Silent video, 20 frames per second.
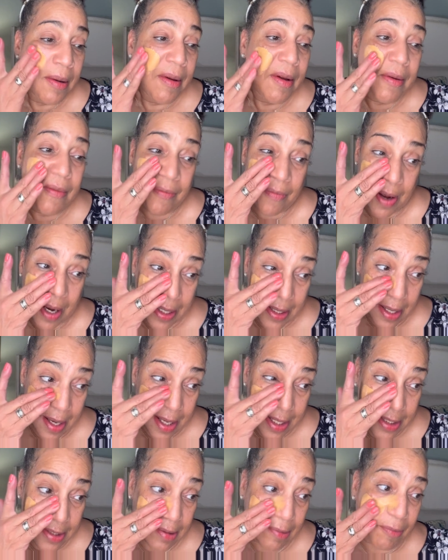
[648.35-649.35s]
fine
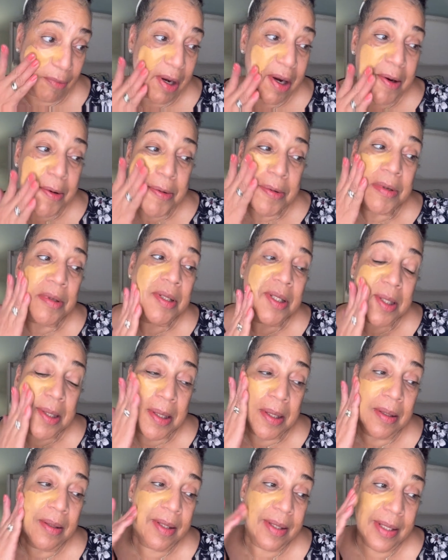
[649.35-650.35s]
lines and wrinkles,
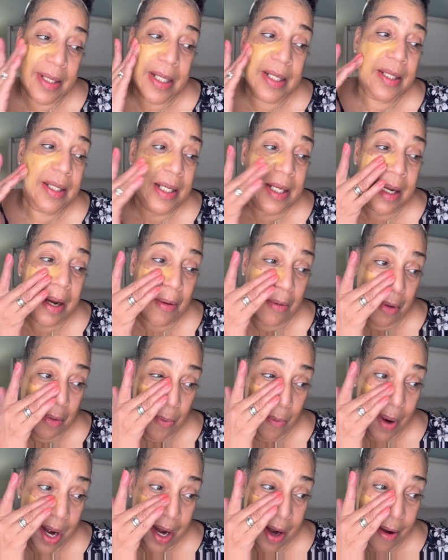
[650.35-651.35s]
16-hour
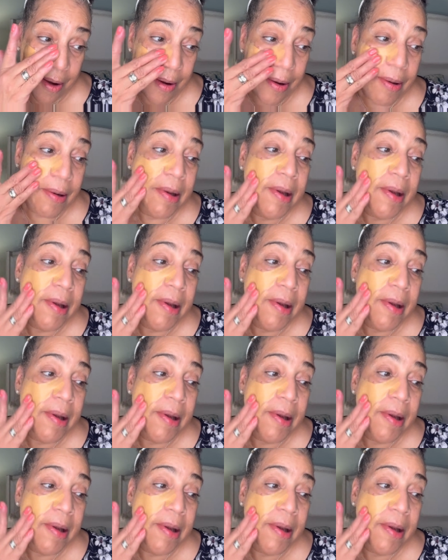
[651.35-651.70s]
wear,